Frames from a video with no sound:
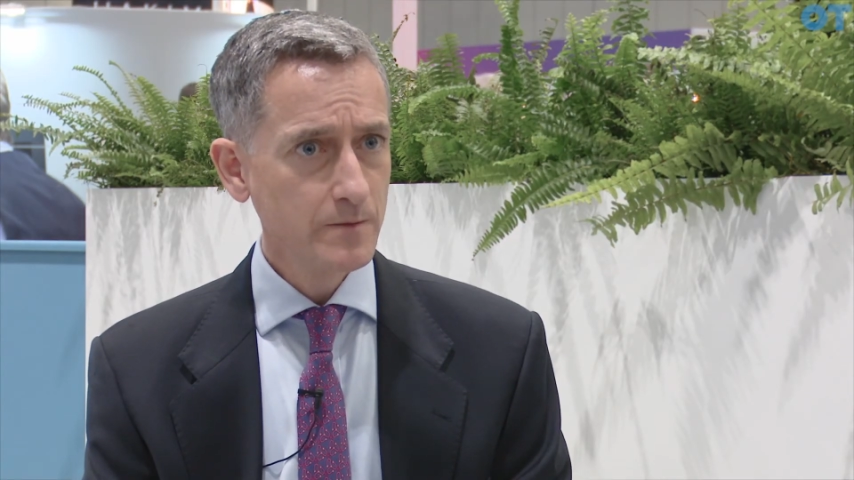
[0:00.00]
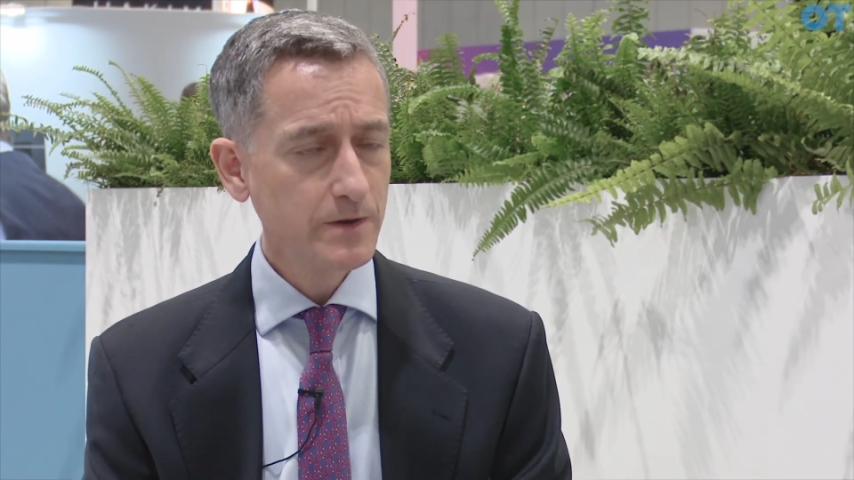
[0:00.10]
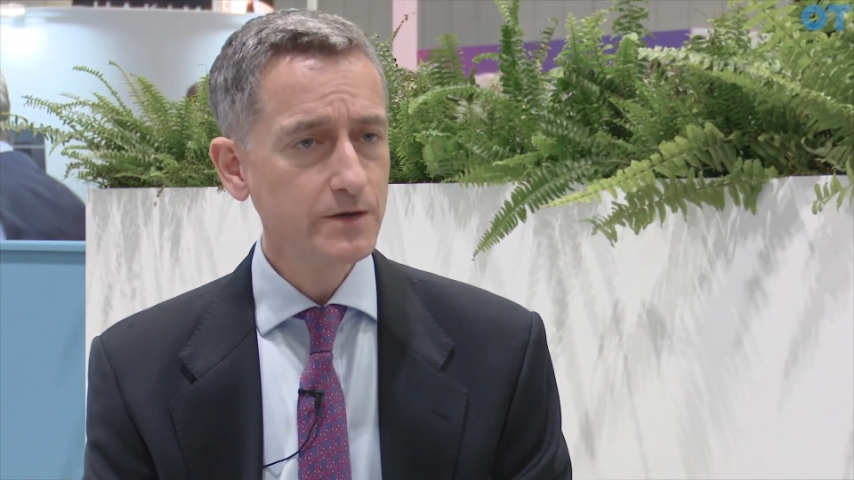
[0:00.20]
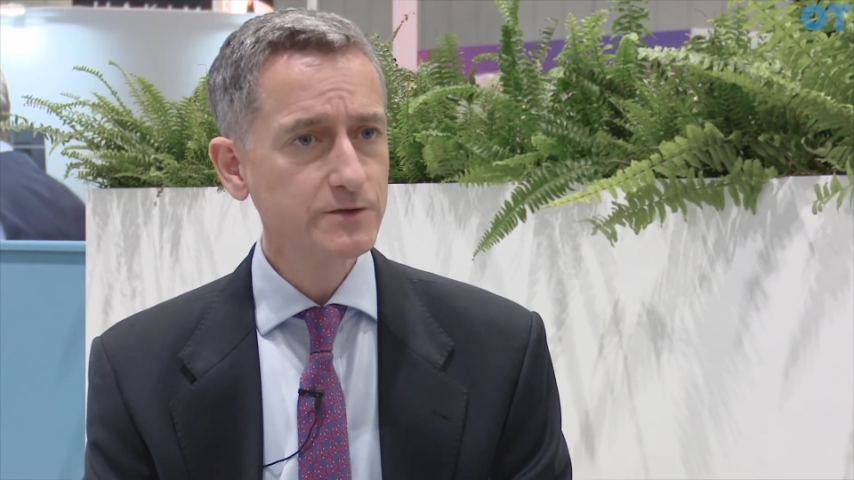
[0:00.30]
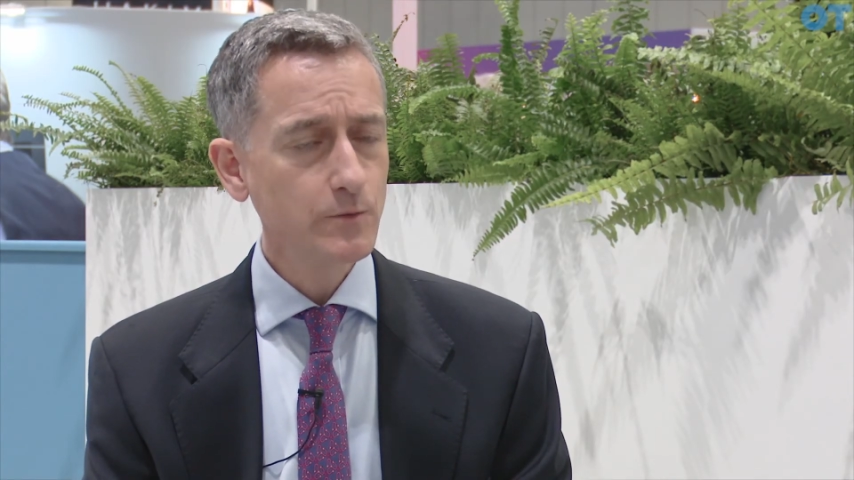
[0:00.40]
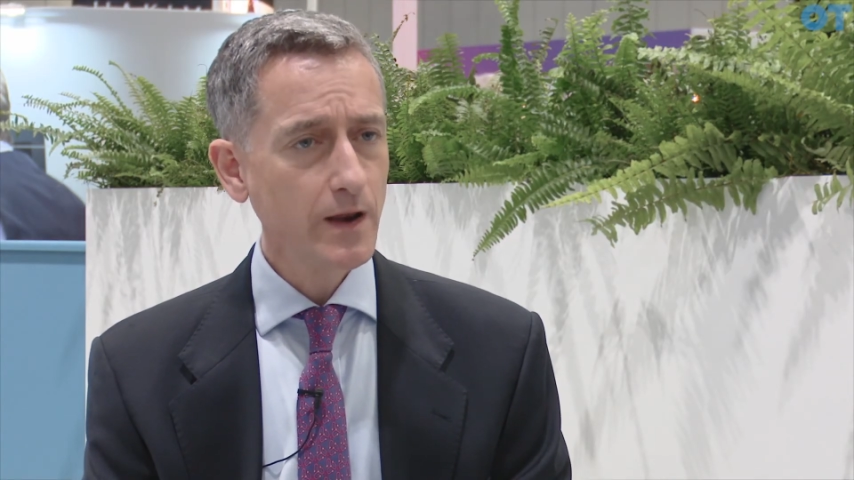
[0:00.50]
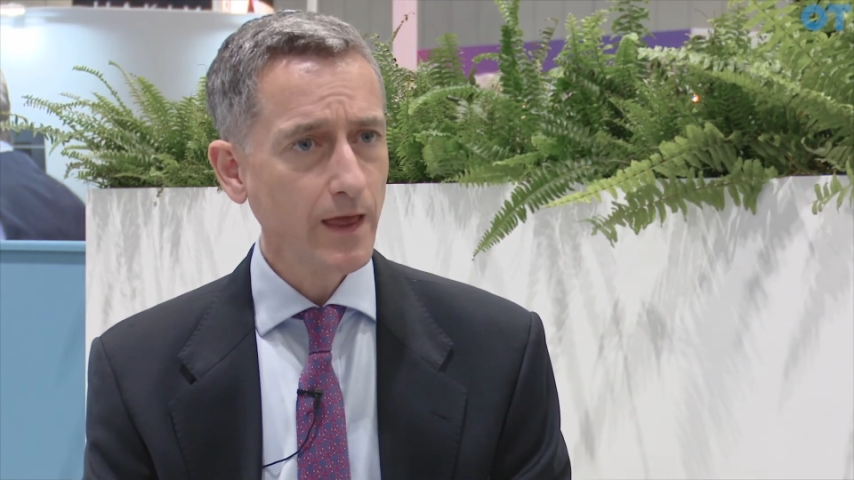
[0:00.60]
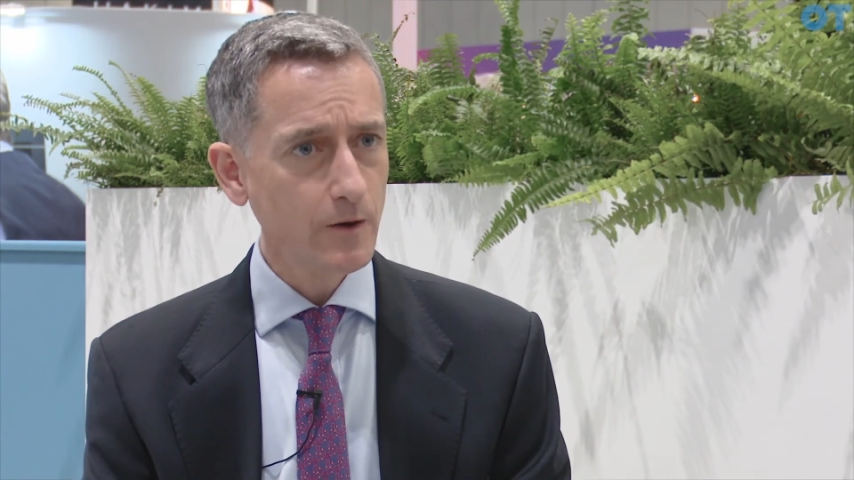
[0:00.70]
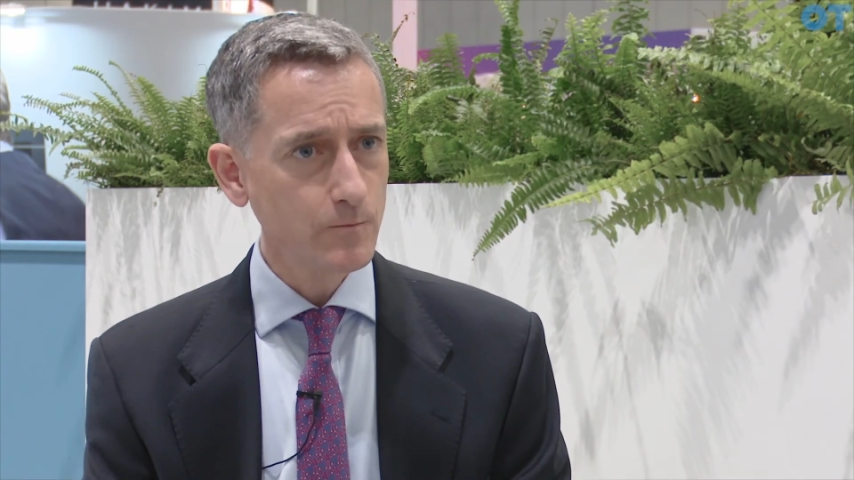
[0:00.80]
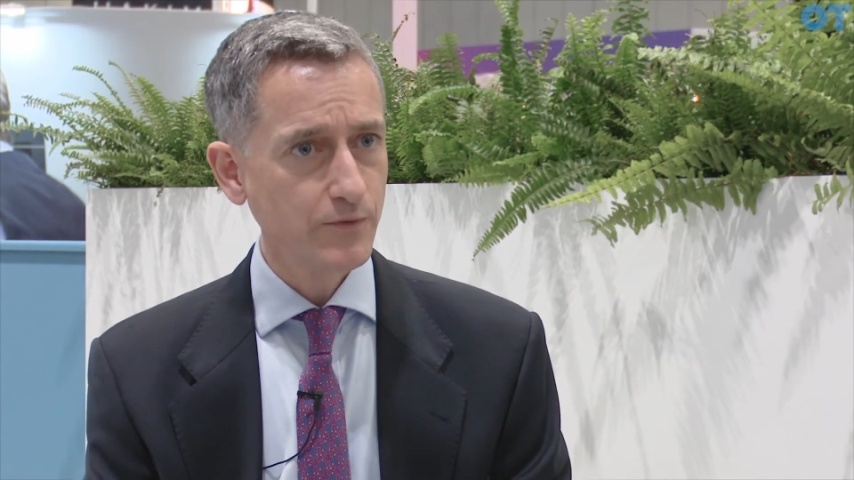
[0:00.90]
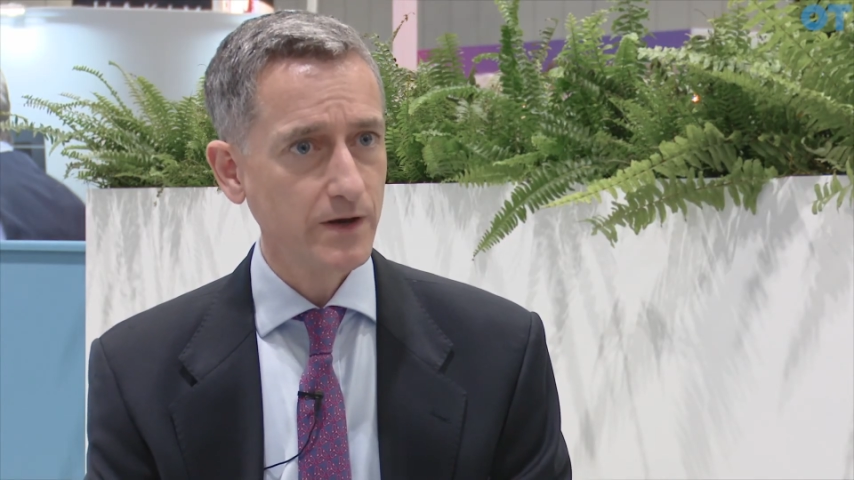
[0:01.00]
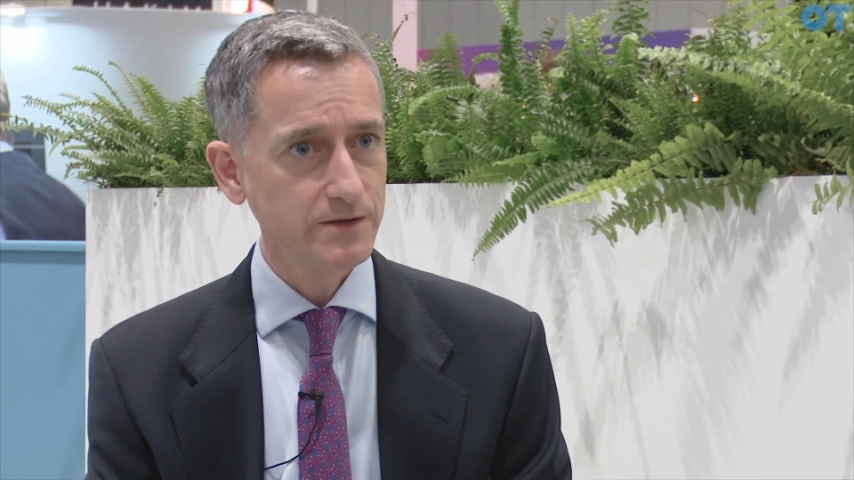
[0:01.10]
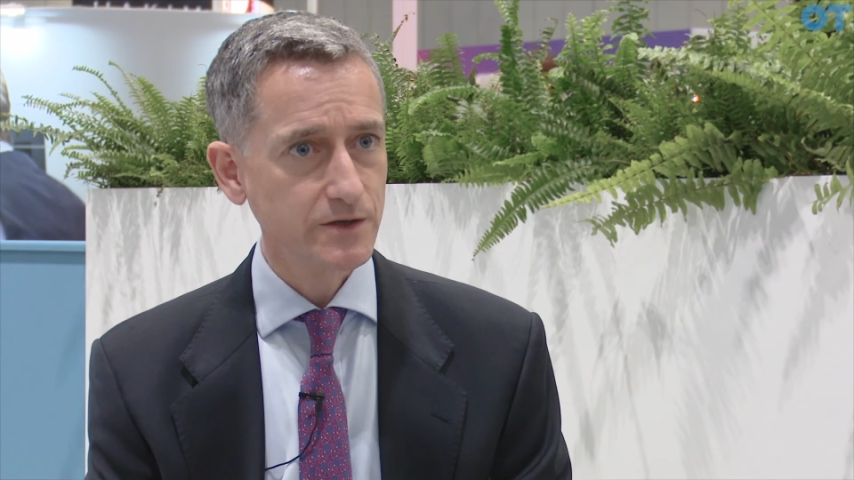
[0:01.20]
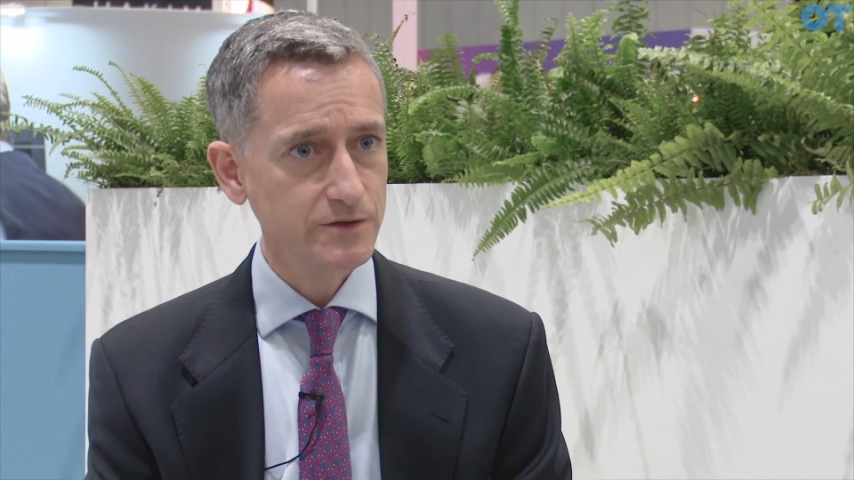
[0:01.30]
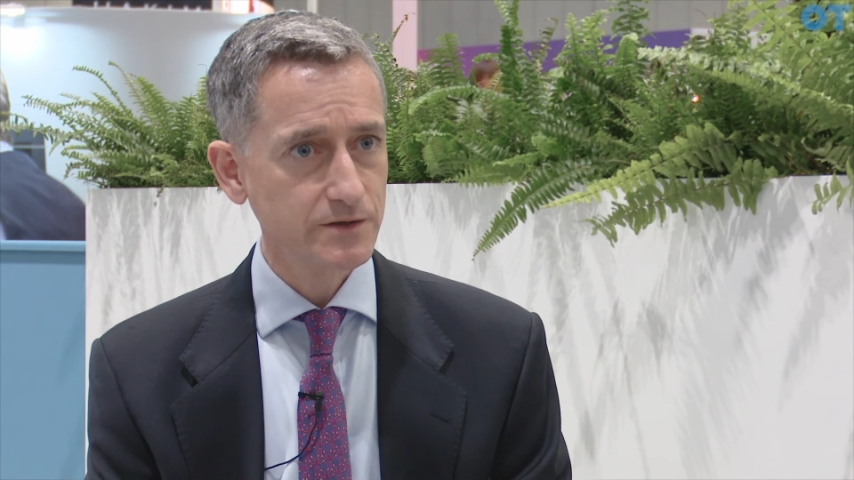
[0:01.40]
because it will help
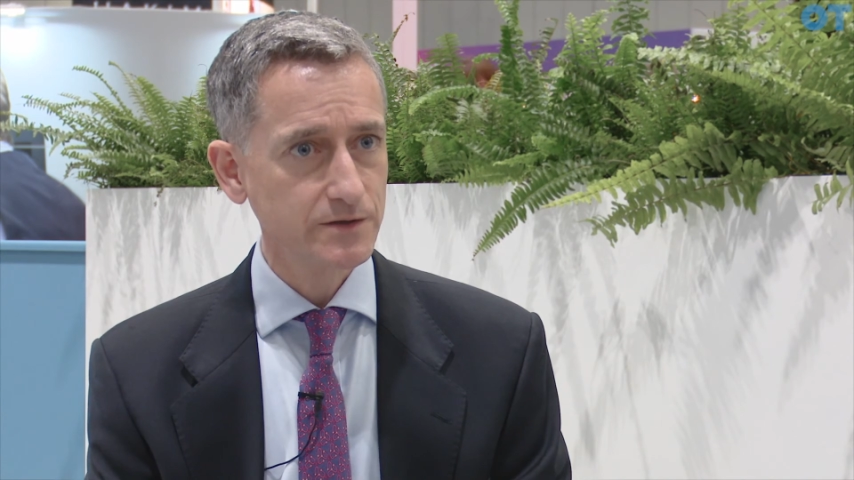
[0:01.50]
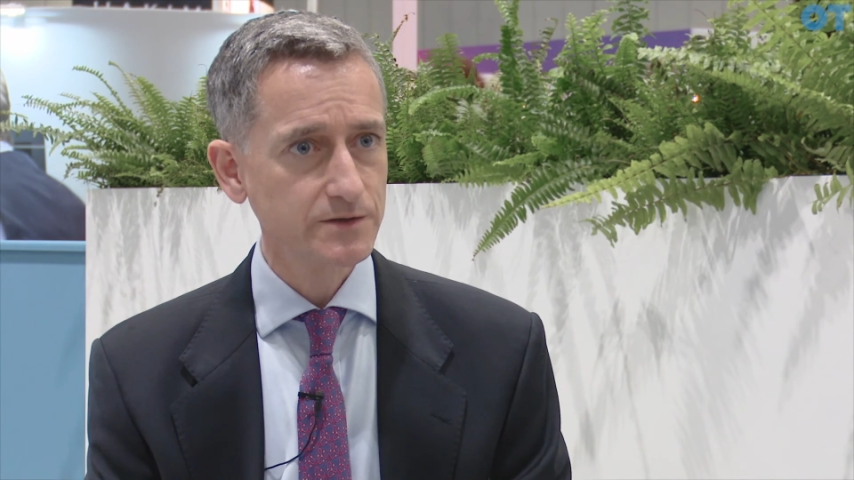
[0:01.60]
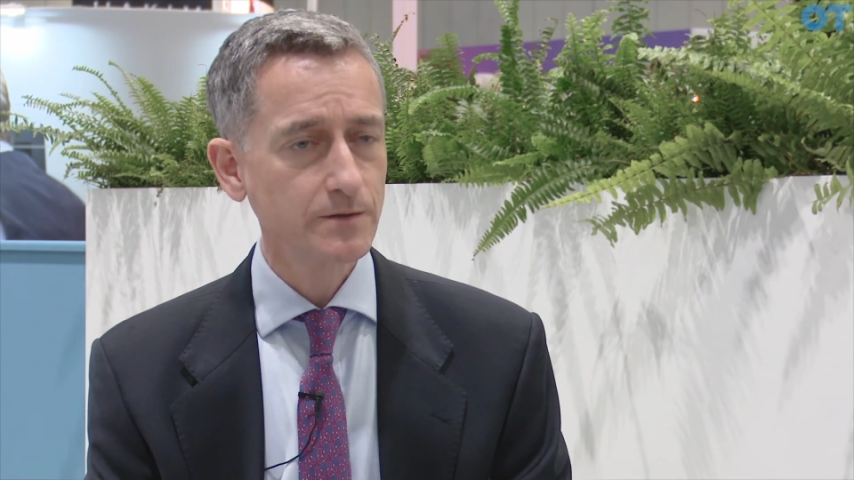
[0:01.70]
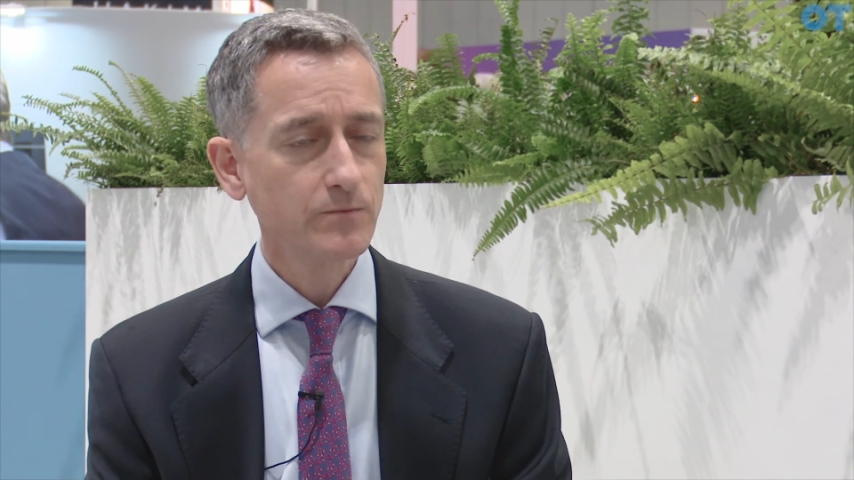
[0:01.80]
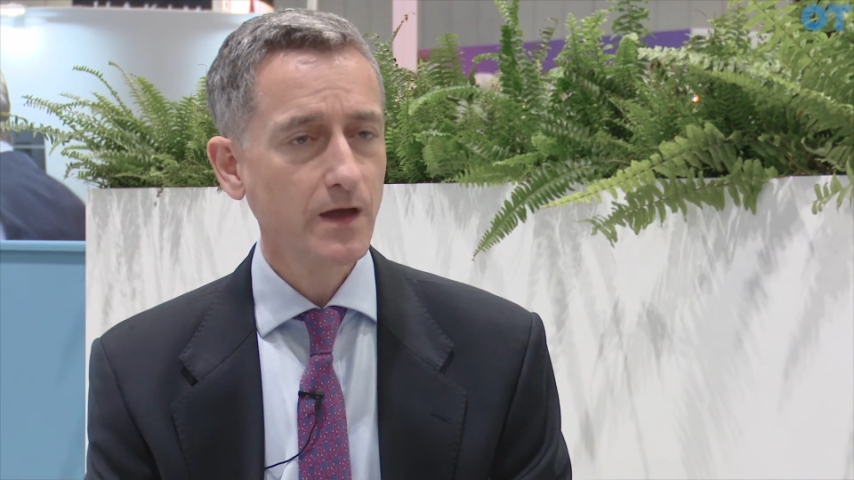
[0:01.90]
practitioners